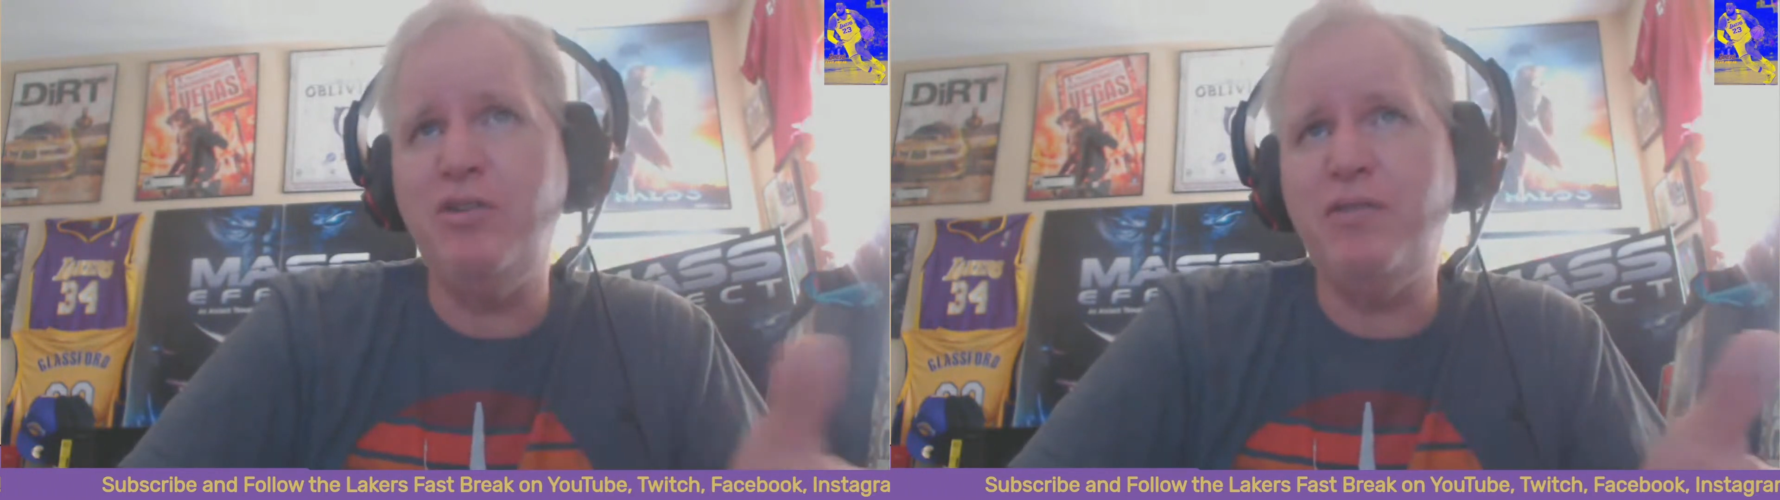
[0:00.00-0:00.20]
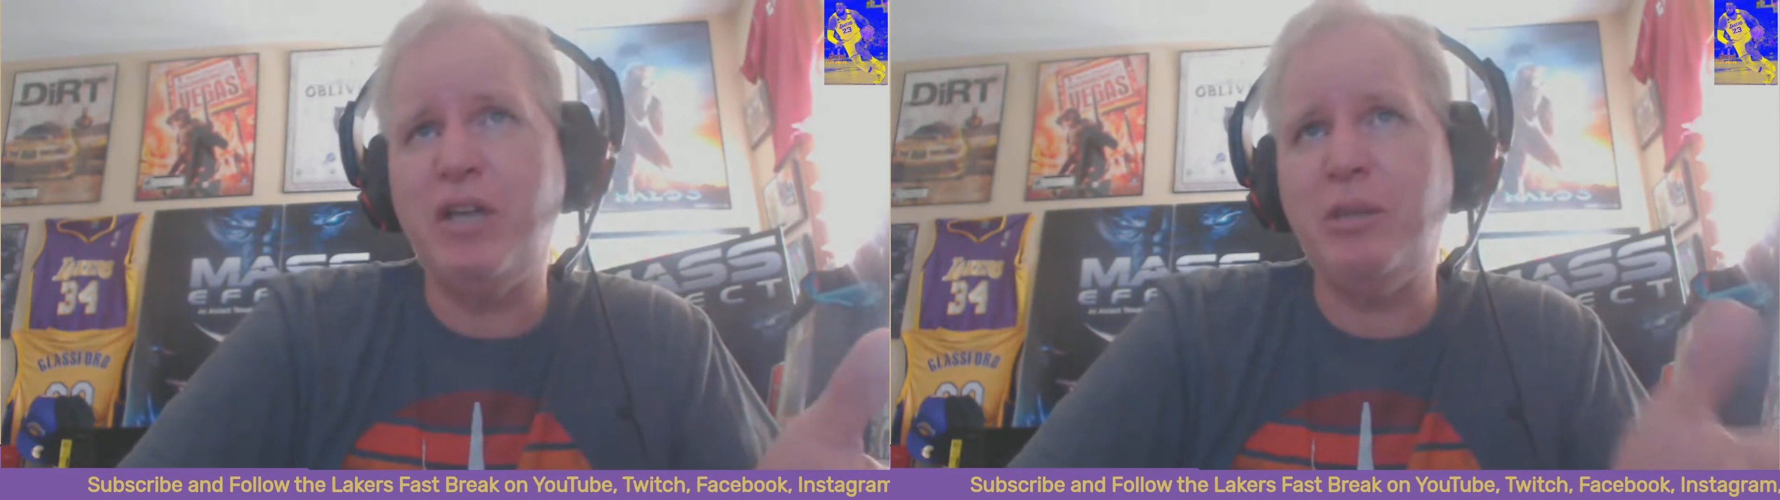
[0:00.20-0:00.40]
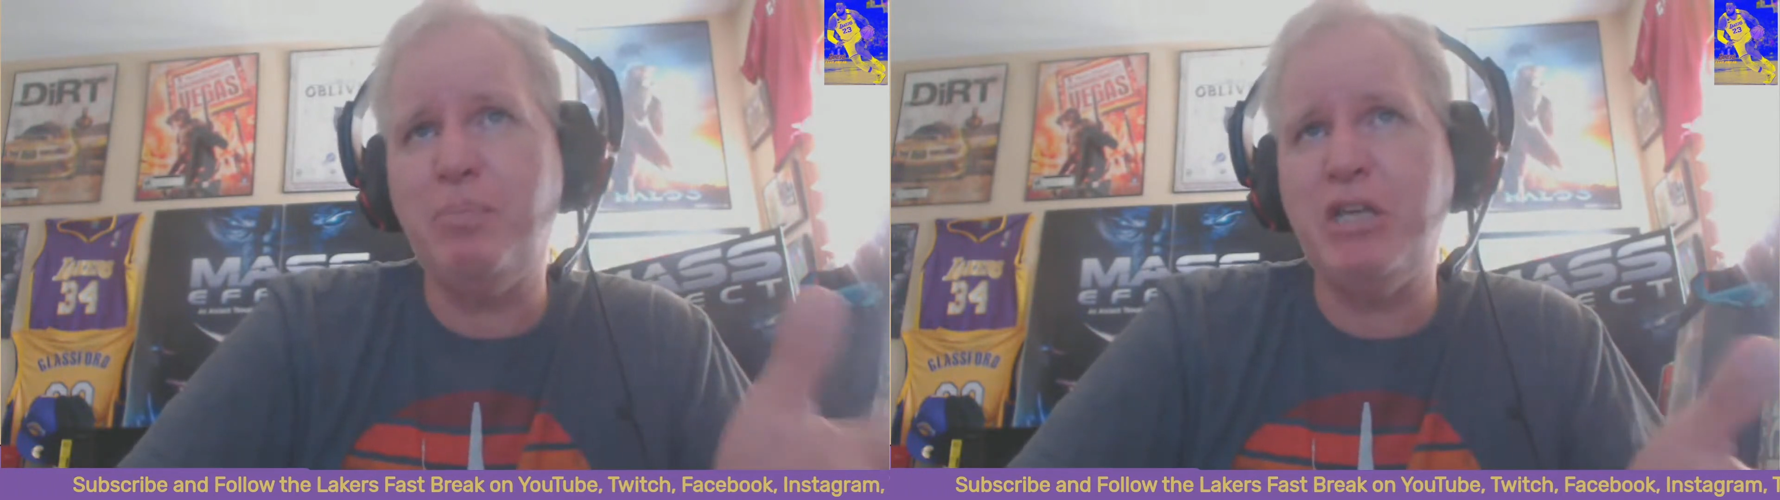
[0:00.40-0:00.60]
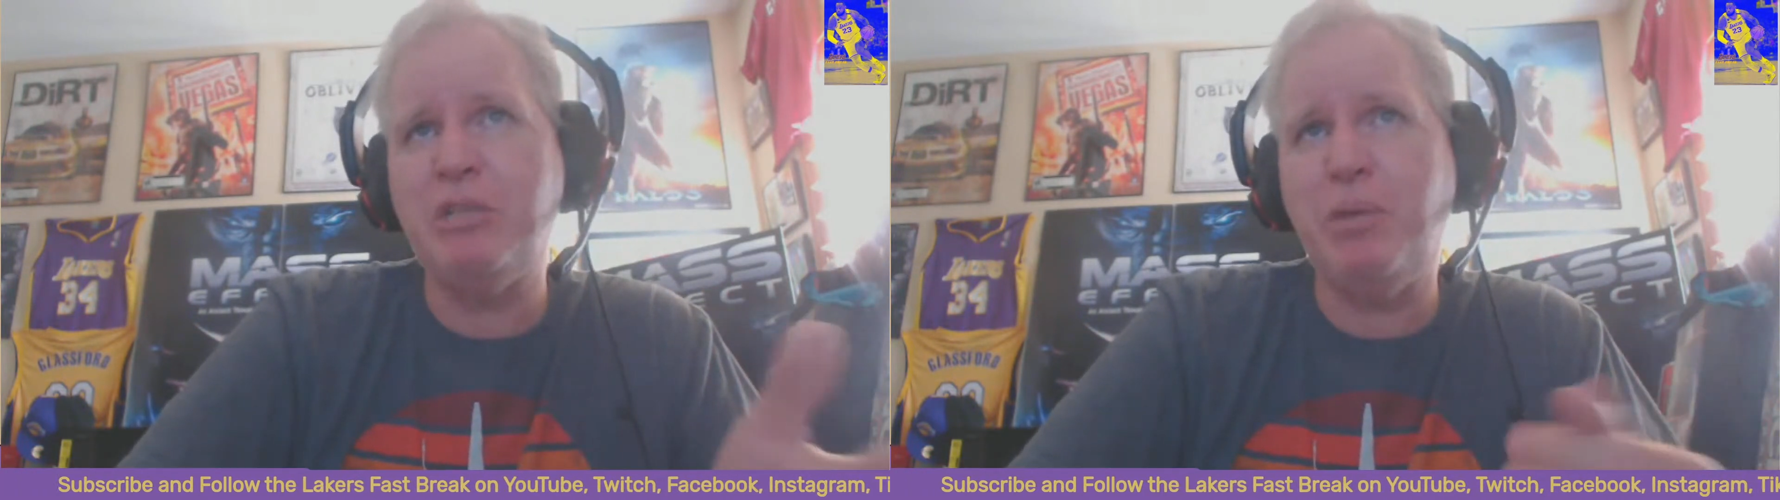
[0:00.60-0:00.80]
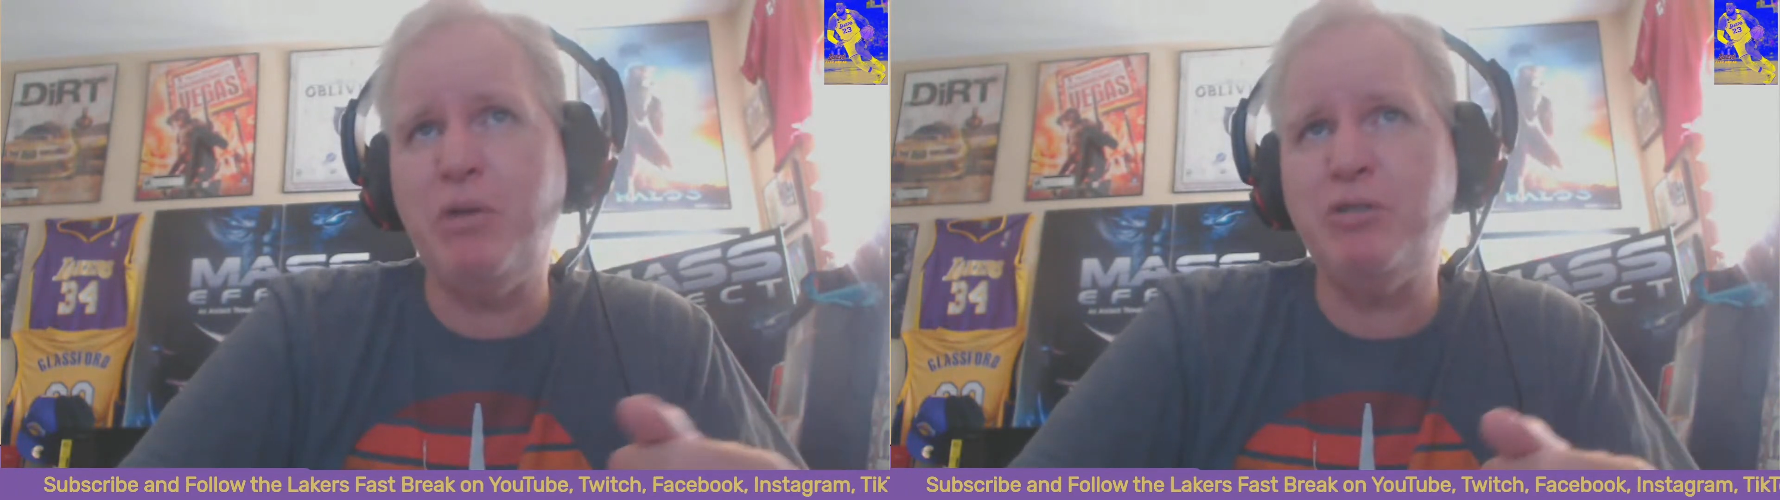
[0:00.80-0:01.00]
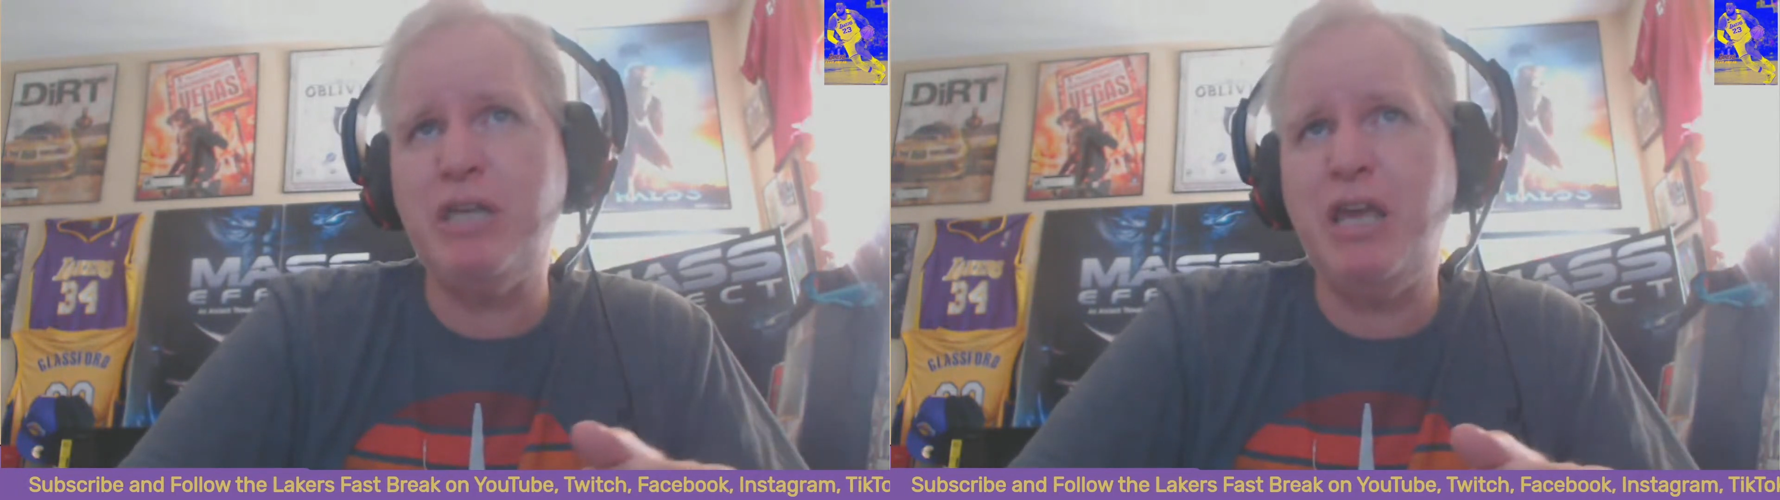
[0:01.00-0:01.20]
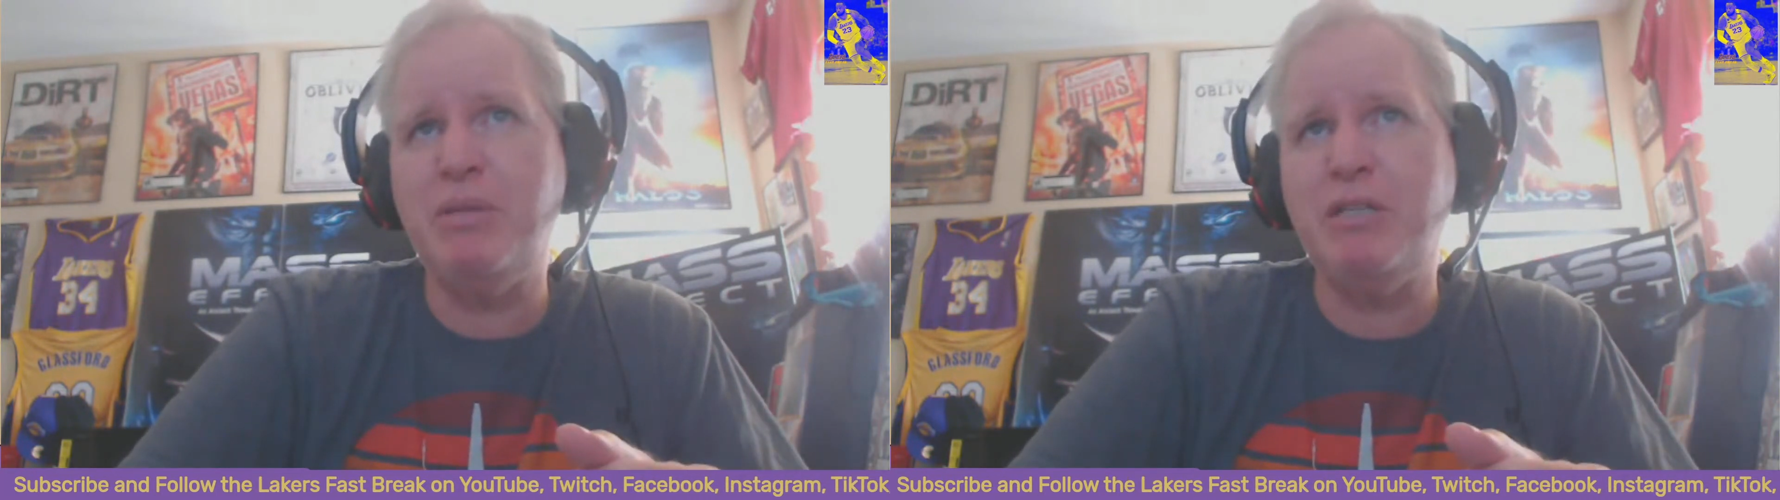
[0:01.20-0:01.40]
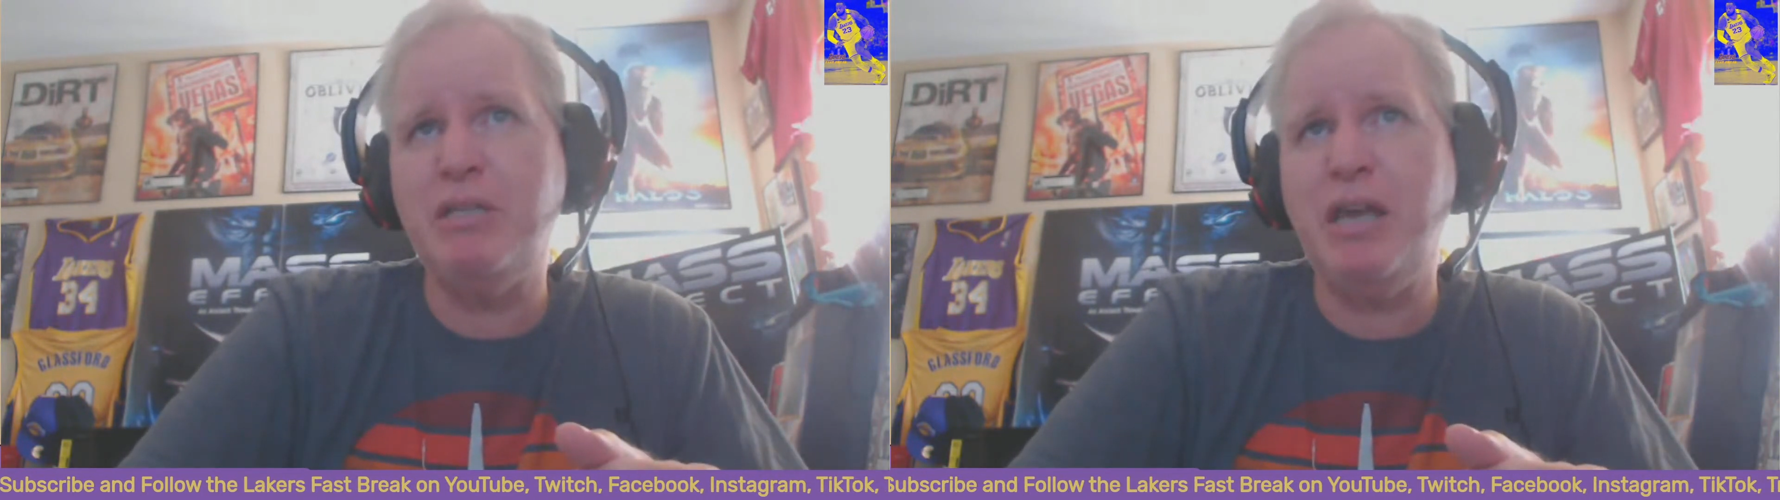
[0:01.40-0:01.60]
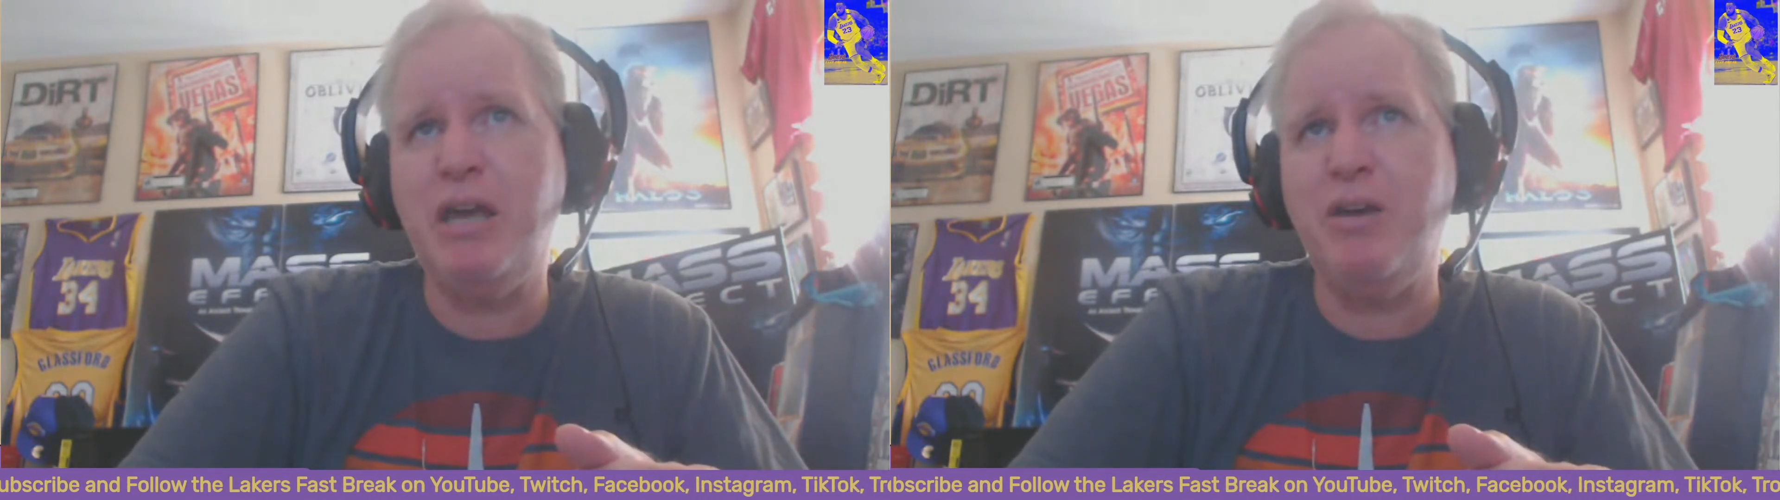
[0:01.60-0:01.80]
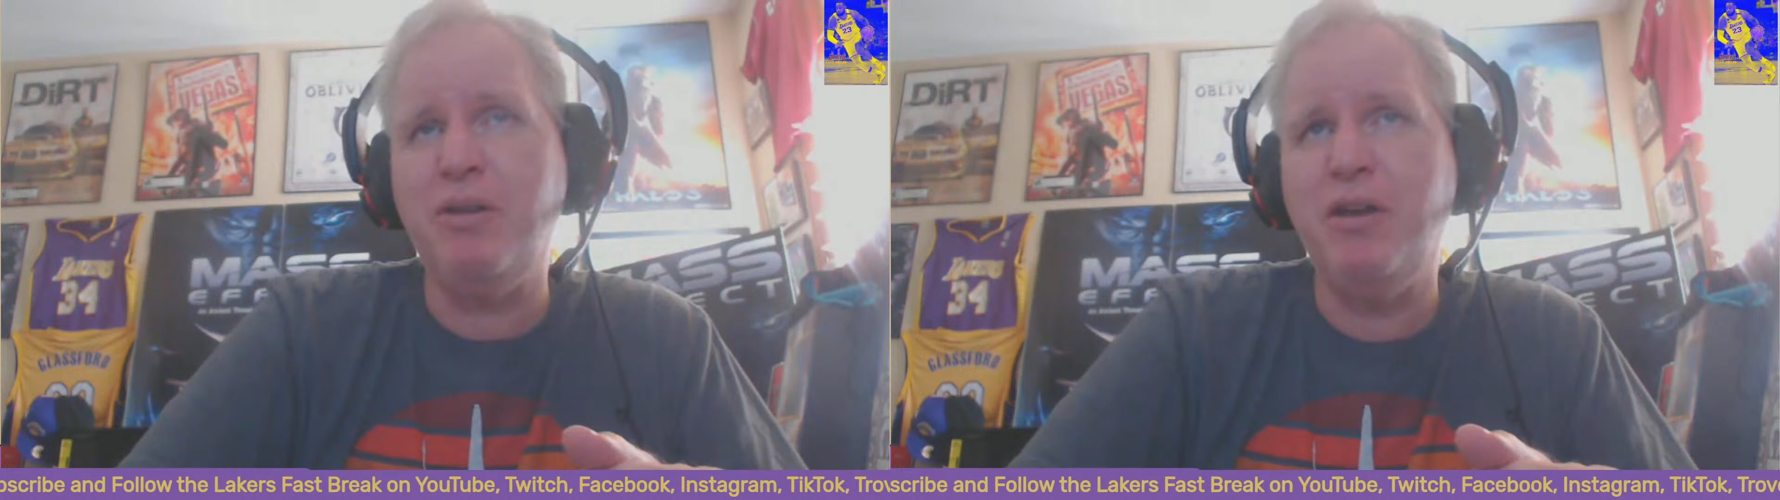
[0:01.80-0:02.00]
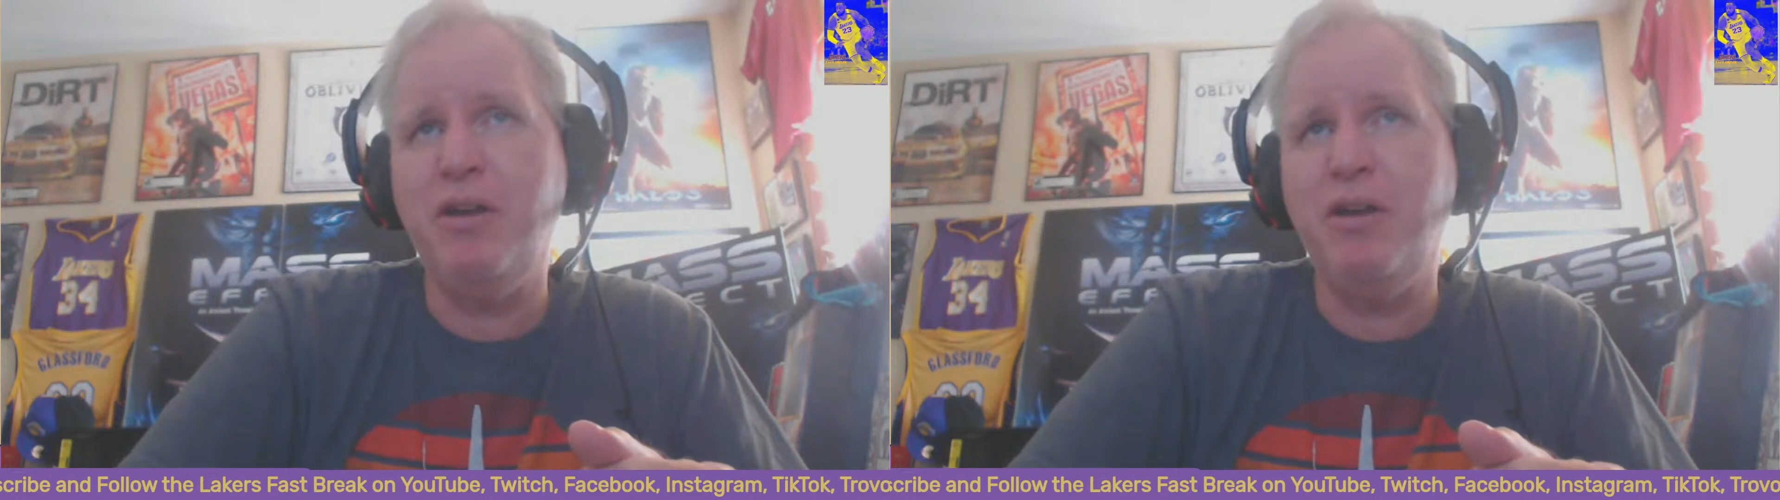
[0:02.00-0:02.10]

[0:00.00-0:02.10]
You've got the best post game in town